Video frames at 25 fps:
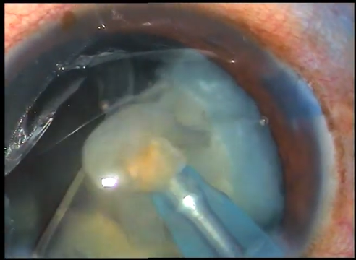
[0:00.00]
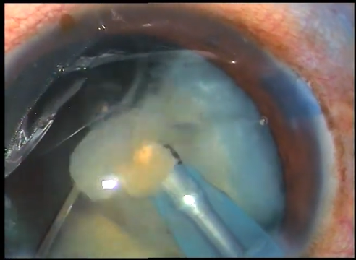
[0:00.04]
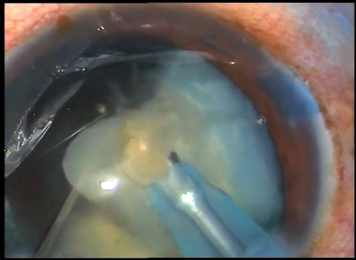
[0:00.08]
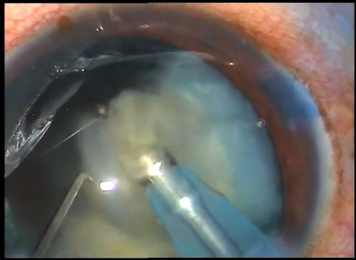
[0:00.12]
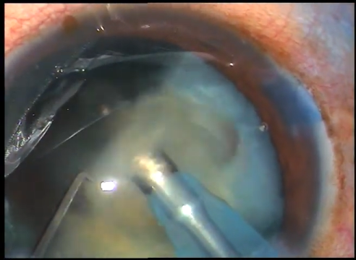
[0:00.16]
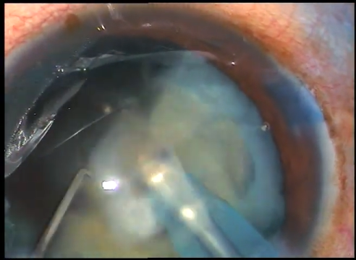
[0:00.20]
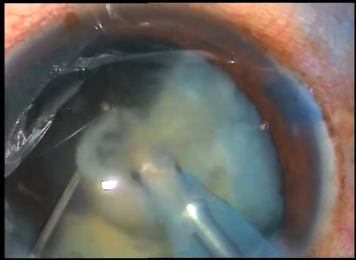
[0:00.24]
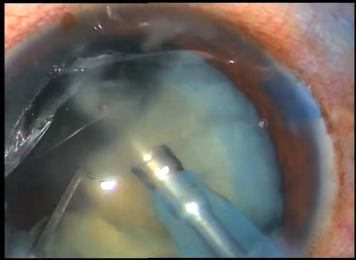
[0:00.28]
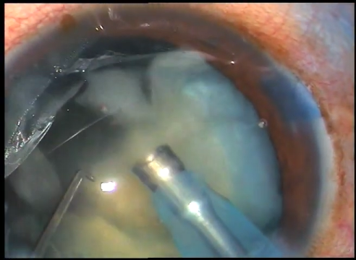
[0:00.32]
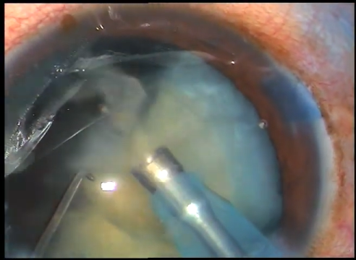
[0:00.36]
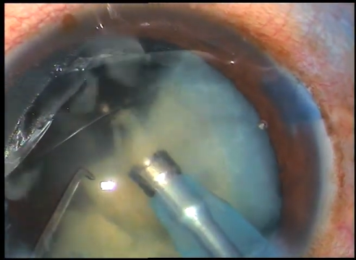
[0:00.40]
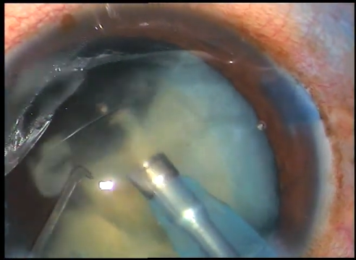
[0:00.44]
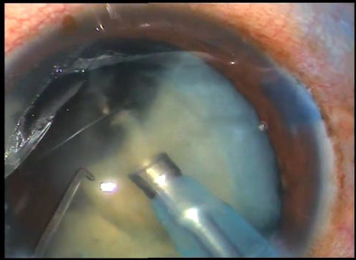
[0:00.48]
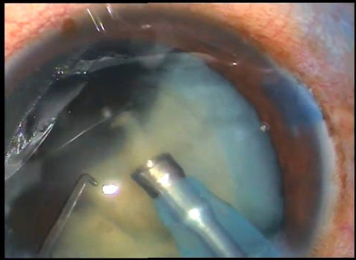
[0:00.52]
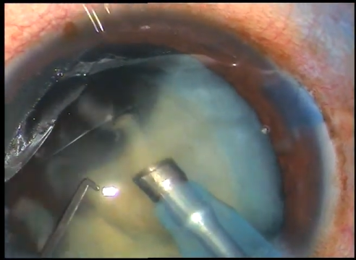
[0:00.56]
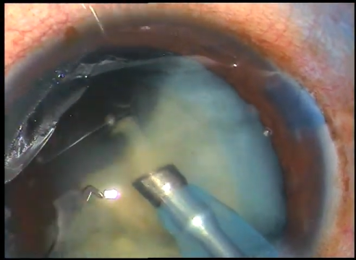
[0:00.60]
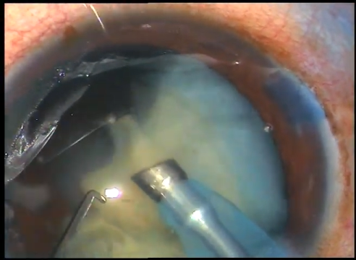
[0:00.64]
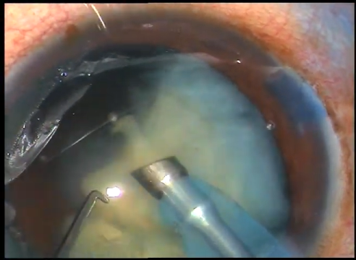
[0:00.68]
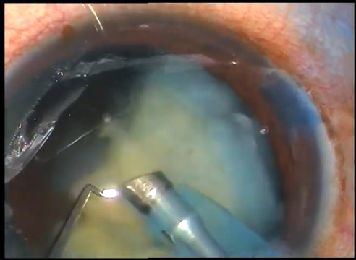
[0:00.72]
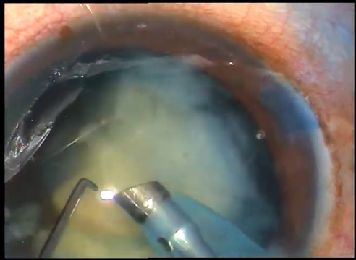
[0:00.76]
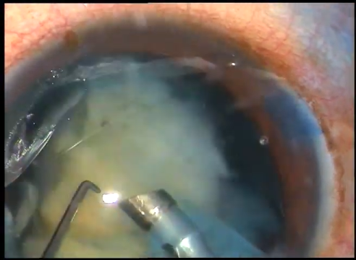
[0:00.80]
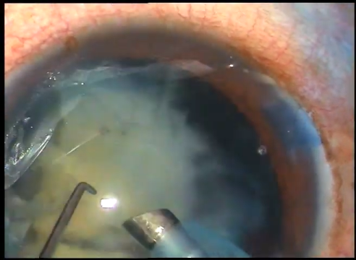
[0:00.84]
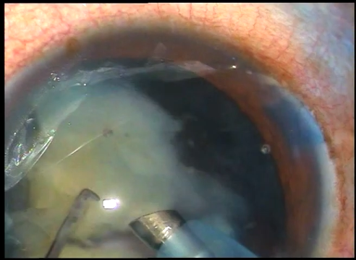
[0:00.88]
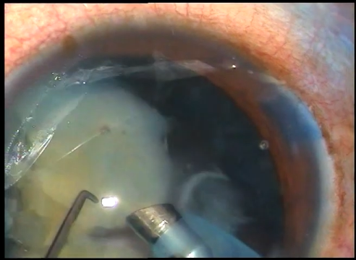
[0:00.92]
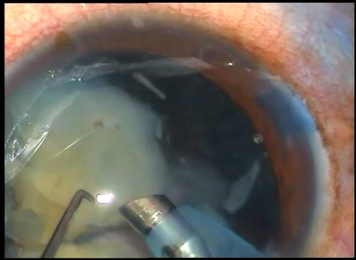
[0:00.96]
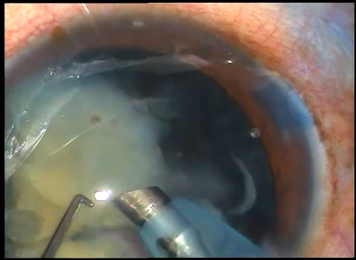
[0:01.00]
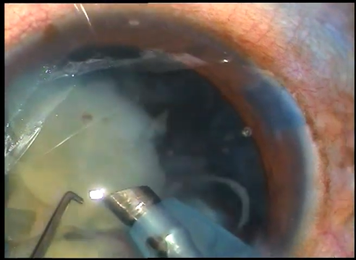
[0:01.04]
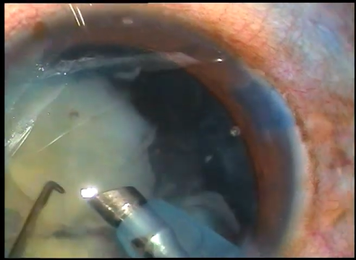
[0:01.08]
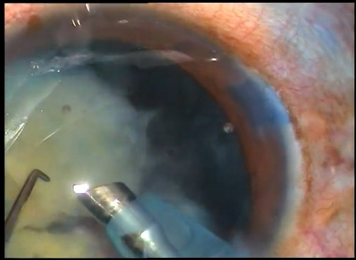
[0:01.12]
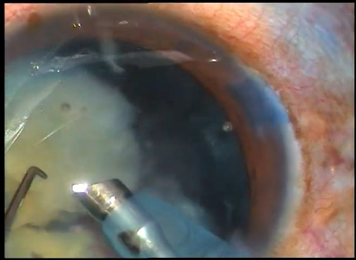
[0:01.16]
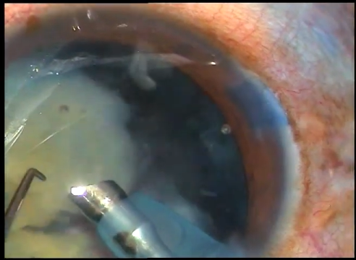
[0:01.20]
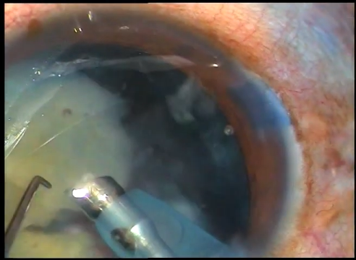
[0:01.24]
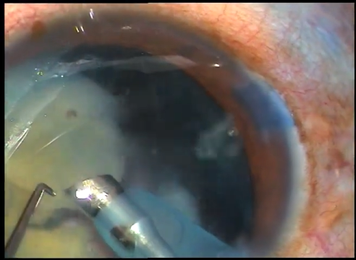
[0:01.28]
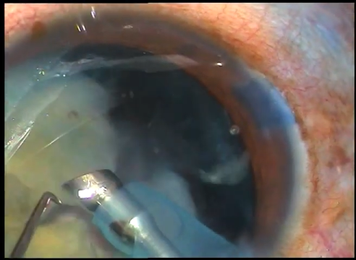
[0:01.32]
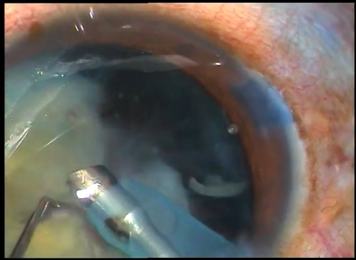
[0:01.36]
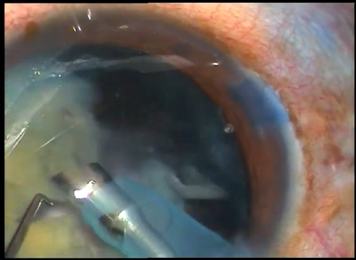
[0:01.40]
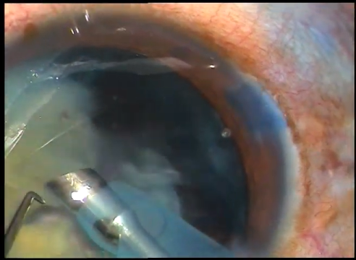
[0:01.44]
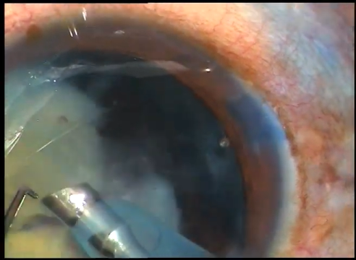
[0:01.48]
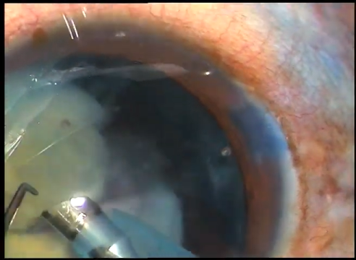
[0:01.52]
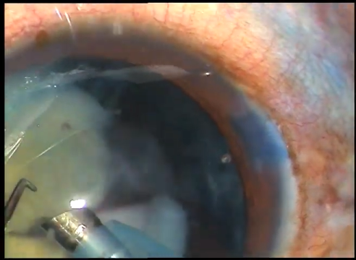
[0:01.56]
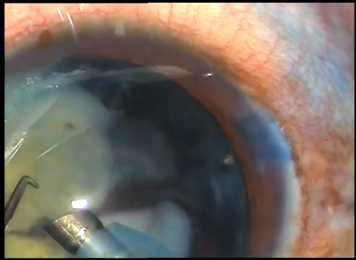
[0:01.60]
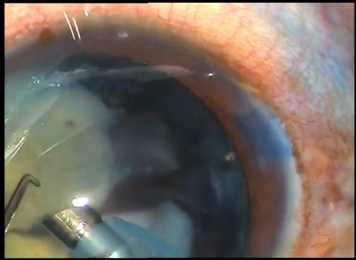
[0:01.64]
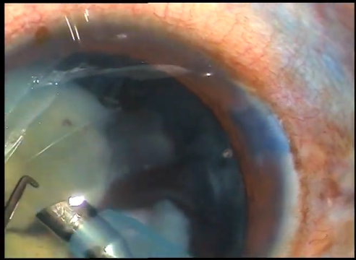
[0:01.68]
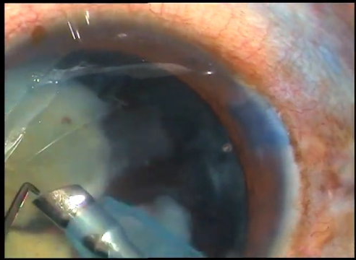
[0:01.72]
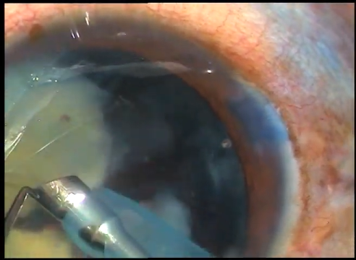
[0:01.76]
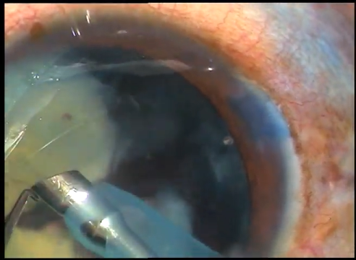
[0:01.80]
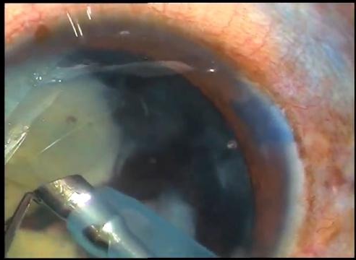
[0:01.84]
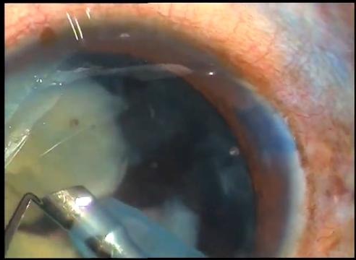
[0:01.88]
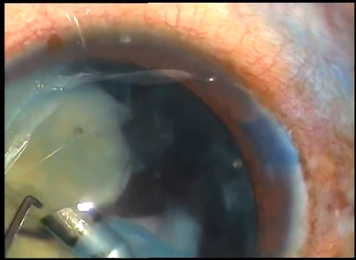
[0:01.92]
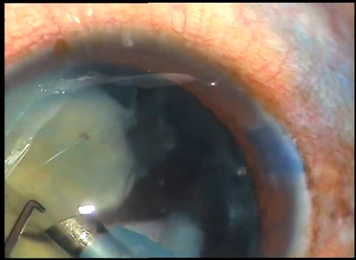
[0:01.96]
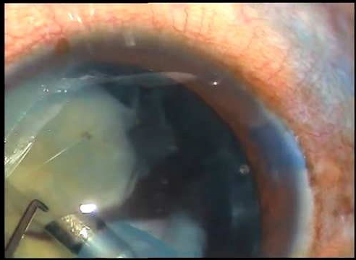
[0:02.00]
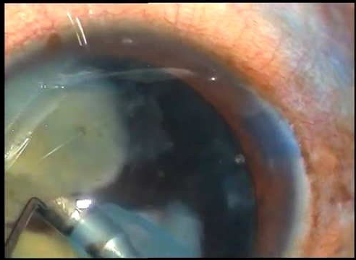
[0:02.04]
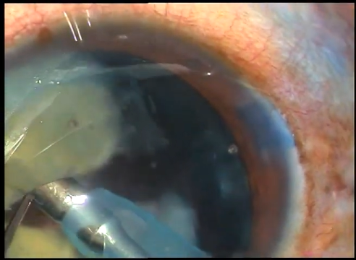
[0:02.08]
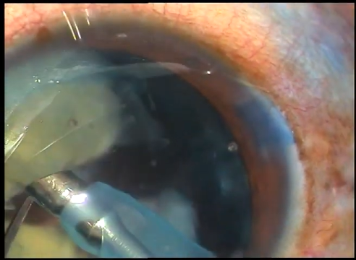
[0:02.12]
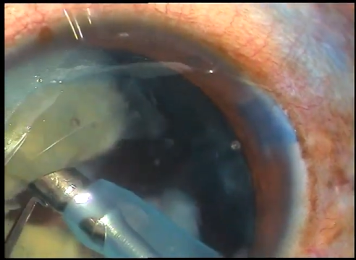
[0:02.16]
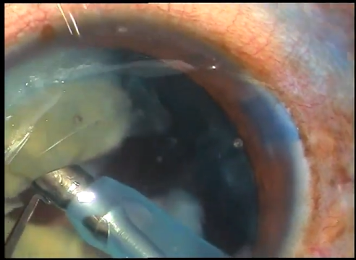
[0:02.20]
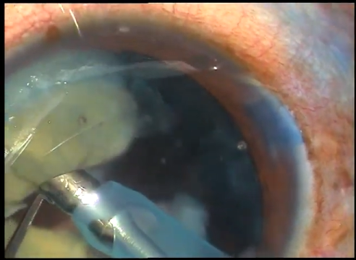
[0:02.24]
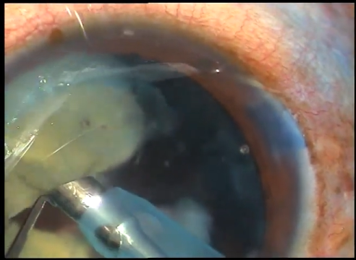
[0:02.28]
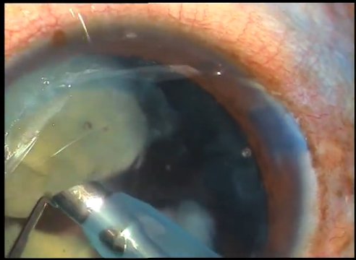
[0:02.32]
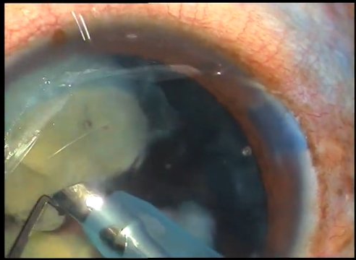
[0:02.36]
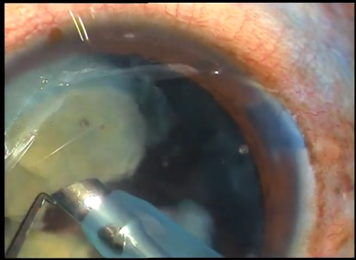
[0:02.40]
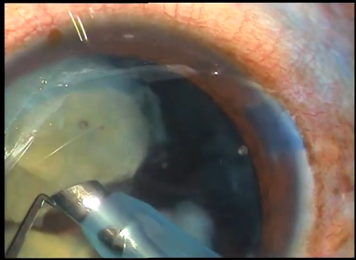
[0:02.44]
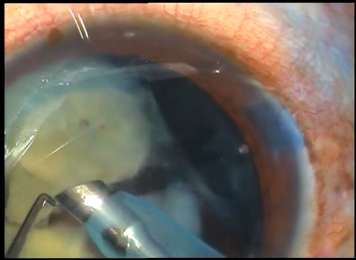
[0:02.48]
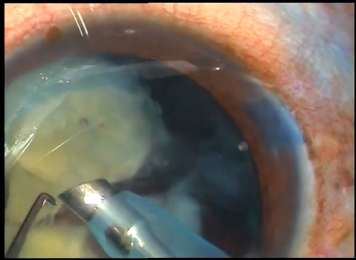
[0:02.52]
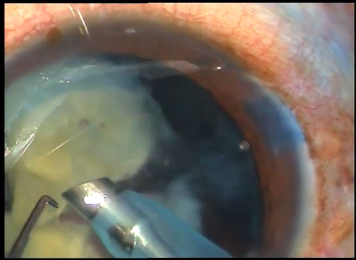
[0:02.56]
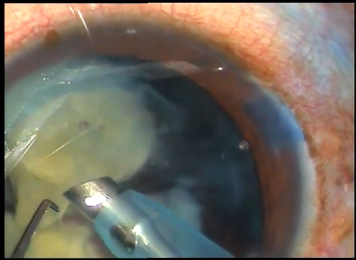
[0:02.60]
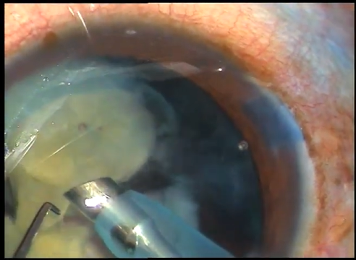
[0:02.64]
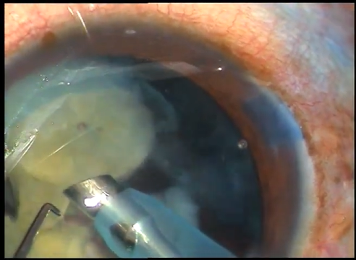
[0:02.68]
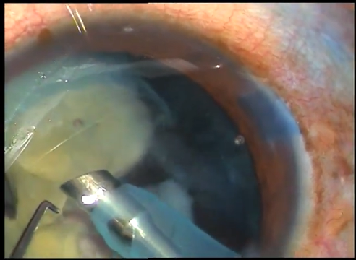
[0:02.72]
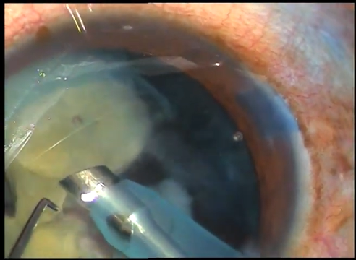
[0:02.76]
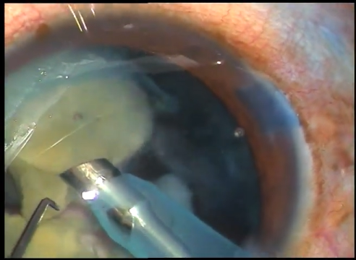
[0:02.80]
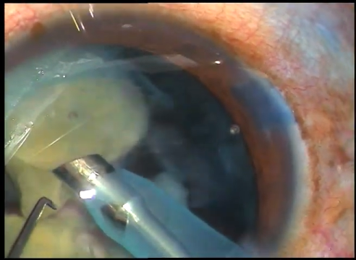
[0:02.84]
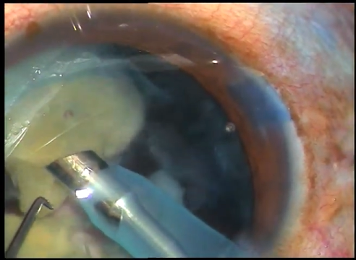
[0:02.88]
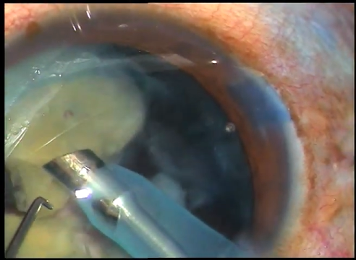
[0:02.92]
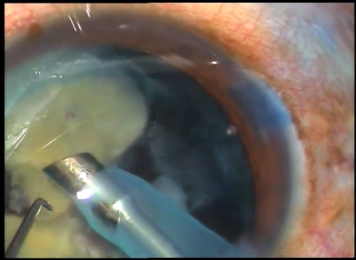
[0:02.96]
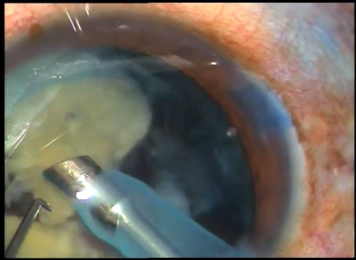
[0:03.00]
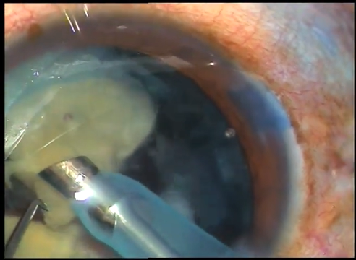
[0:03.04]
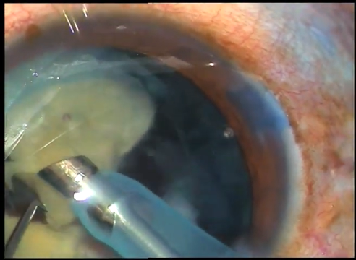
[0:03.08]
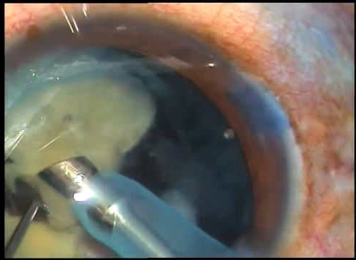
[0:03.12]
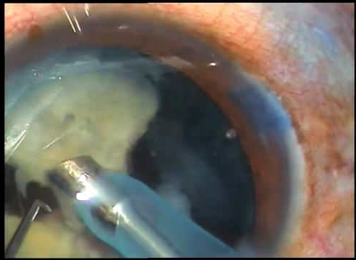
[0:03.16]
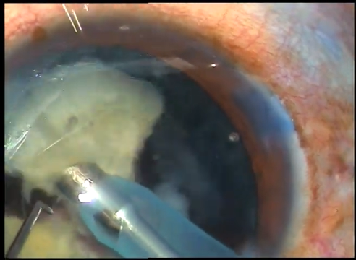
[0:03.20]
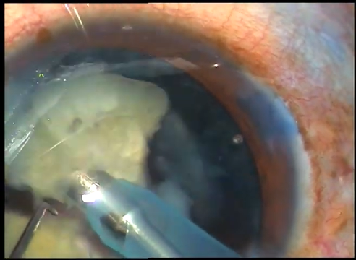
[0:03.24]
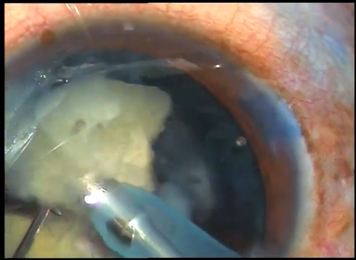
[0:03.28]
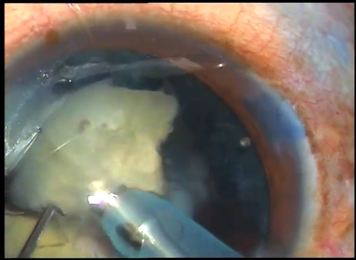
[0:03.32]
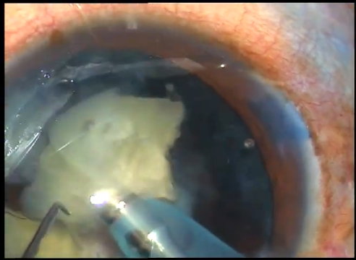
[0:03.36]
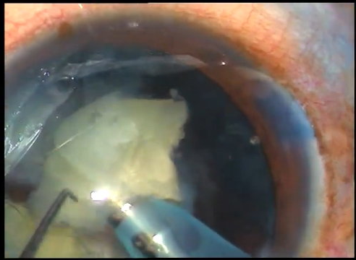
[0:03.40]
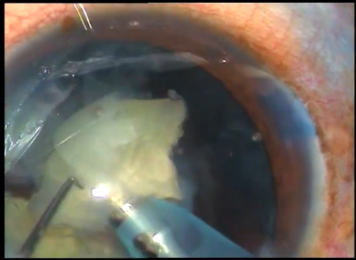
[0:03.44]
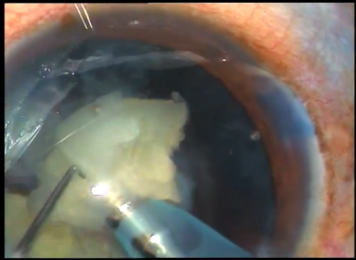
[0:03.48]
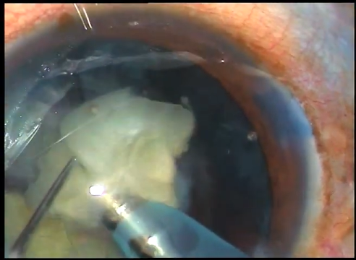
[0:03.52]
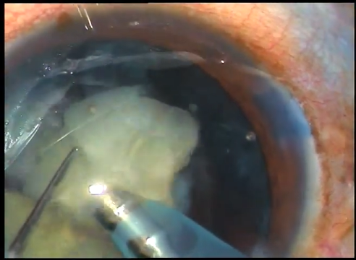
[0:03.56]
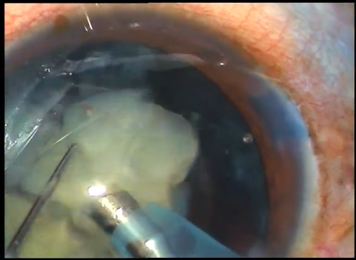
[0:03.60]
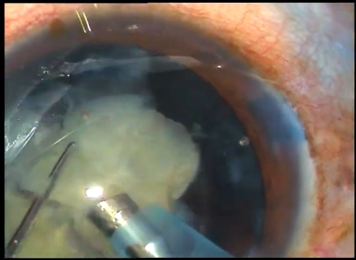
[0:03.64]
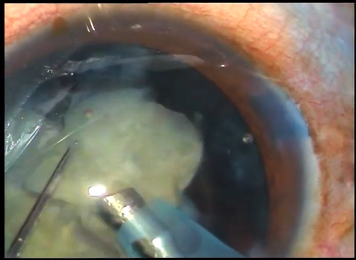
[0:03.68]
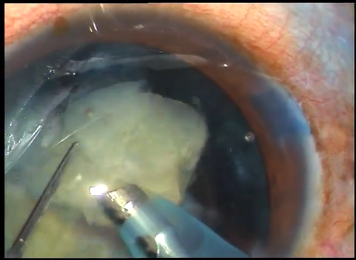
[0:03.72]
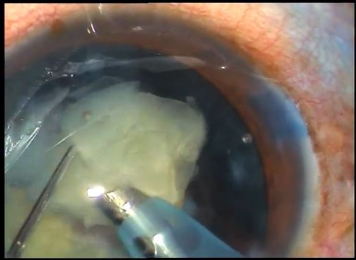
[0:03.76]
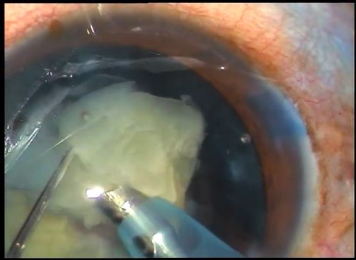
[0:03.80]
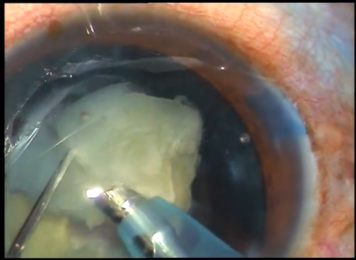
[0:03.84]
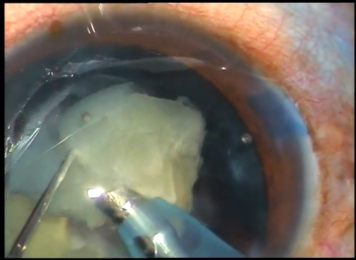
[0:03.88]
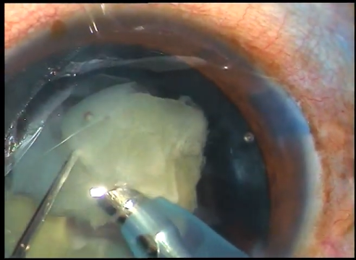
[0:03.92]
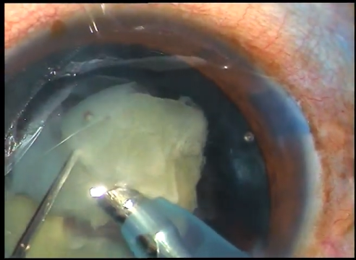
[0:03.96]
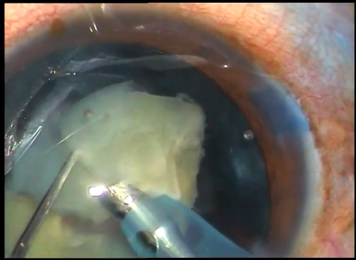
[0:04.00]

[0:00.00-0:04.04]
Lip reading: Nobody's mouth can be seen.